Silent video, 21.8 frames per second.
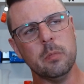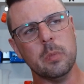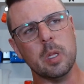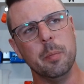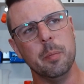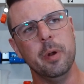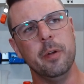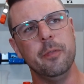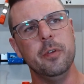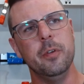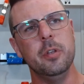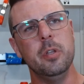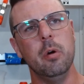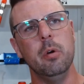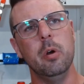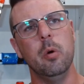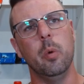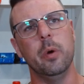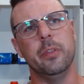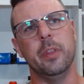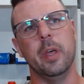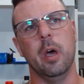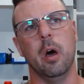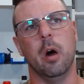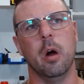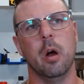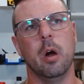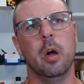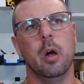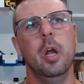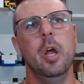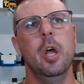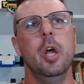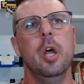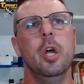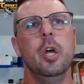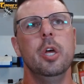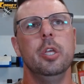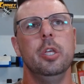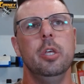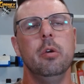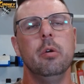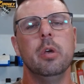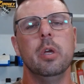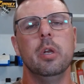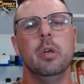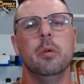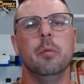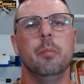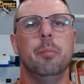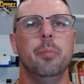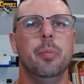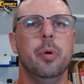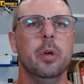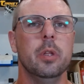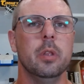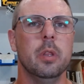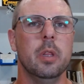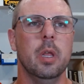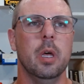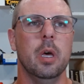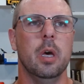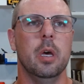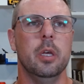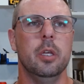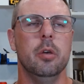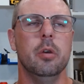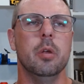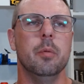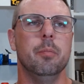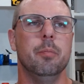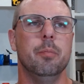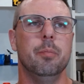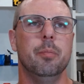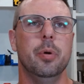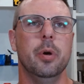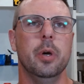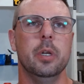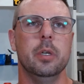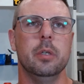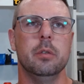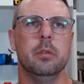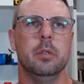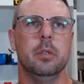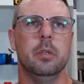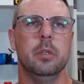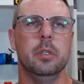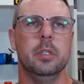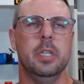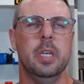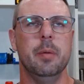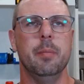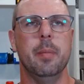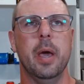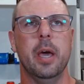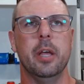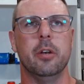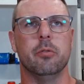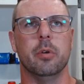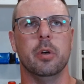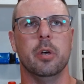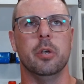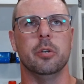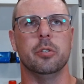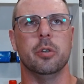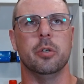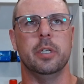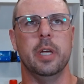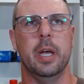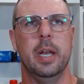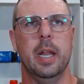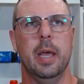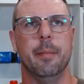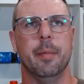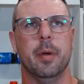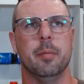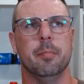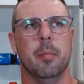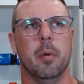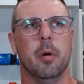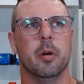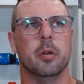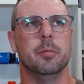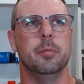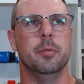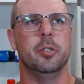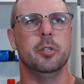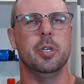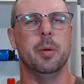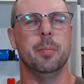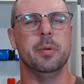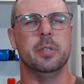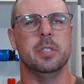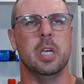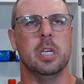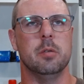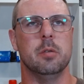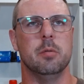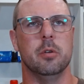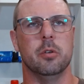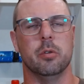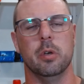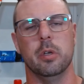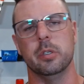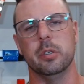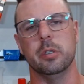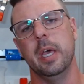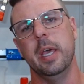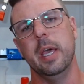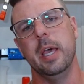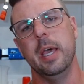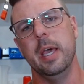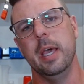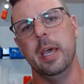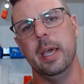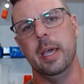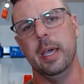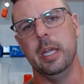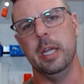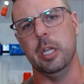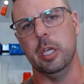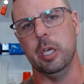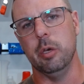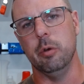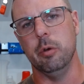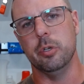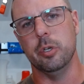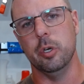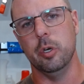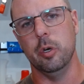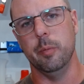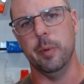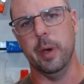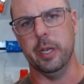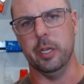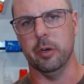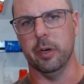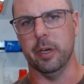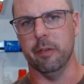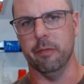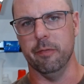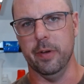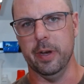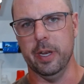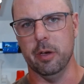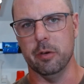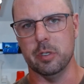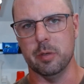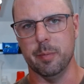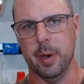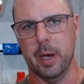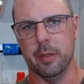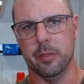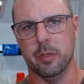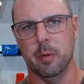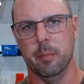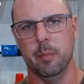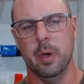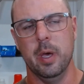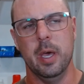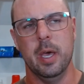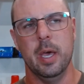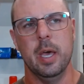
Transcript: But if you don't know what they are, you can put DMAD drills or dynamic marksmanship assessment drills into YouTube, and you'll get videos about them.